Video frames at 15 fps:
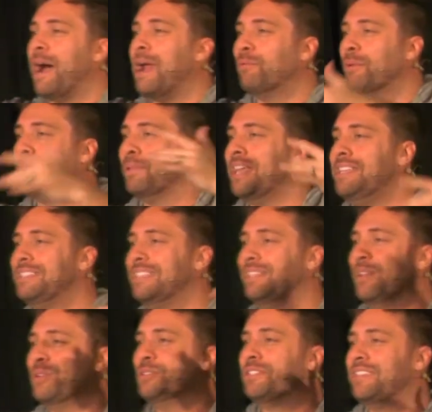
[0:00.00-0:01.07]
replacing
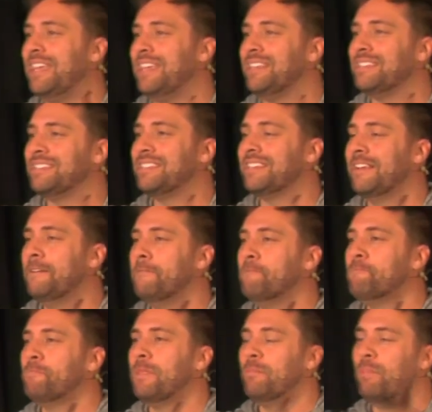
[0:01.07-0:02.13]
those things,
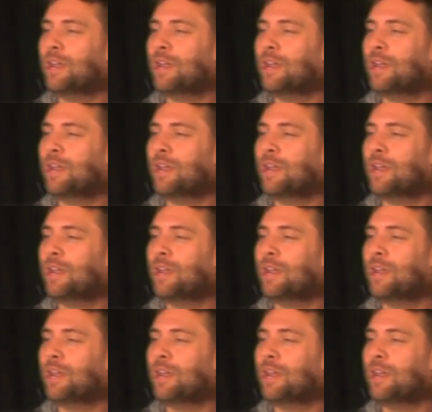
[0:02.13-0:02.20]
but